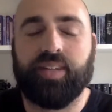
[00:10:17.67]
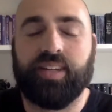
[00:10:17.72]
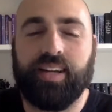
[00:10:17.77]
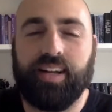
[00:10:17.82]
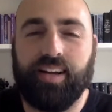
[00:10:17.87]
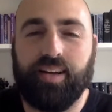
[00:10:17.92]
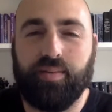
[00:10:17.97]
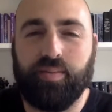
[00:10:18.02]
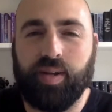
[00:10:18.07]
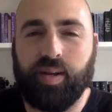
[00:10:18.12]

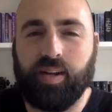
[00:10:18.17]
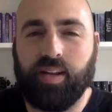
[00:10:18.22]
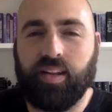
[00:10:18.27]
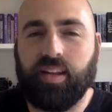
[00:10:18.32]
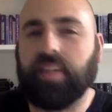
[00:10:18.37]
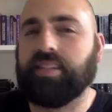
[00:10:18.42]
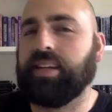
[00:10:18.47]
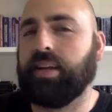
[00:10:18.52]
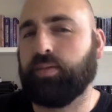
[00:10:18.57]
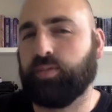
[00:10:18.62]
and a lot
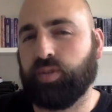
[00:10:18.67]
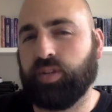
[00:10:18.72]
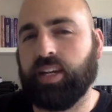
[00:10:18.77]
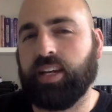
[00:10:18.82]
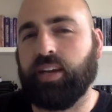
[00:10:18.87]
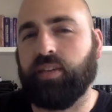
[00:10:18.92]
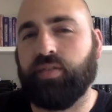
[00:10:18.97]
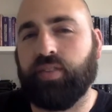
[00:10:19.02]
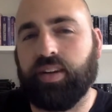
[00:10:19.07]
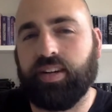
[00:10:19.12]
of times we take
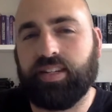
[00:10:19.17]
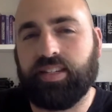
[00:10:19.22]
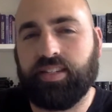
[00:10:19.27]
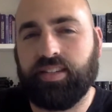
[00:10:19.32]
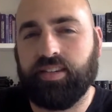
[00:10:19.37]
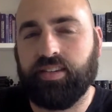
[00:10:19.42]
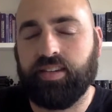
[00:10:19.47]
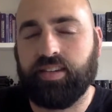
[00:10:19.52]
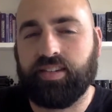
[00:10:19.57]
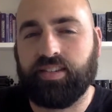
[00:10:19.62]
it very
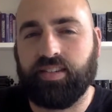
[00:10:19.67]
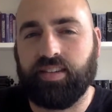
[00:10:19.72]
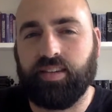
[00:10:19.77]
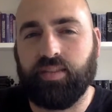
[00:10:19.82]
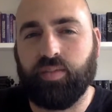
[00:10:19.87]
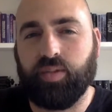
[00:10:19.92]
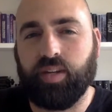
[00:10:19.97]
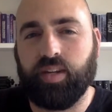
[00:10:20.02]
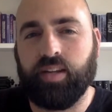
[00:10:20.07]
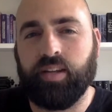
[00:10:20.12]
seriously
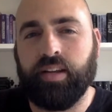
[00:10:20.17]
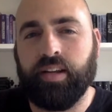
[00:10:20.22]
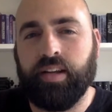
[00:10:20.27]
when